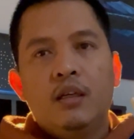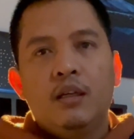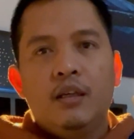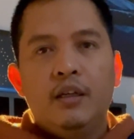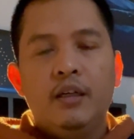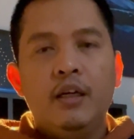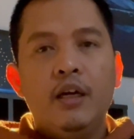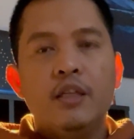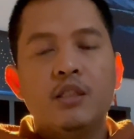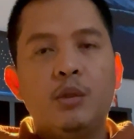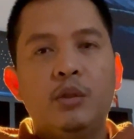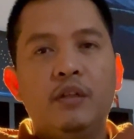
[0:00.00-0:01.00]
Hey
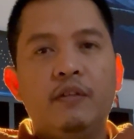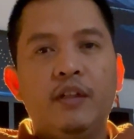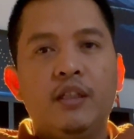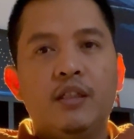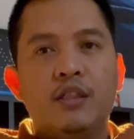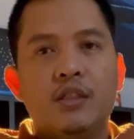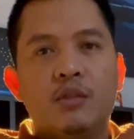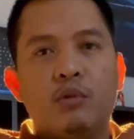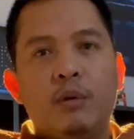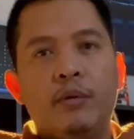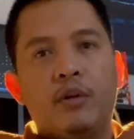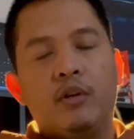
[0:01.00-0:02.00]
guys, good evening. This is
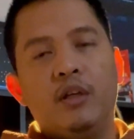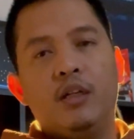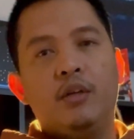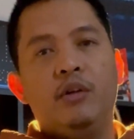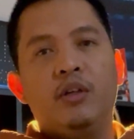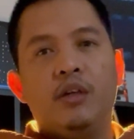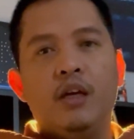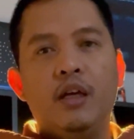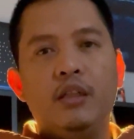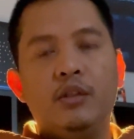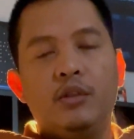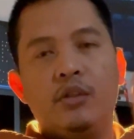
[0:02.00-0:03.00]
Ramrik Regalario
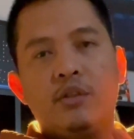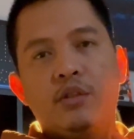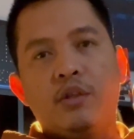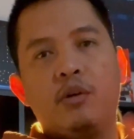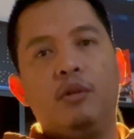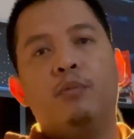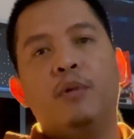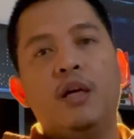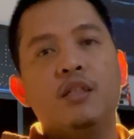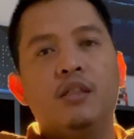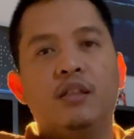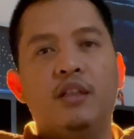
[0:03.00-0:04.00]
again, your sterile
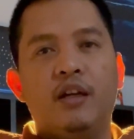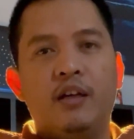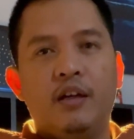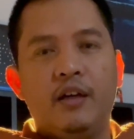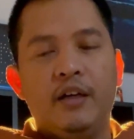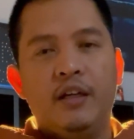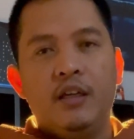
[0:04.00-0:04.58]
processing tech guy.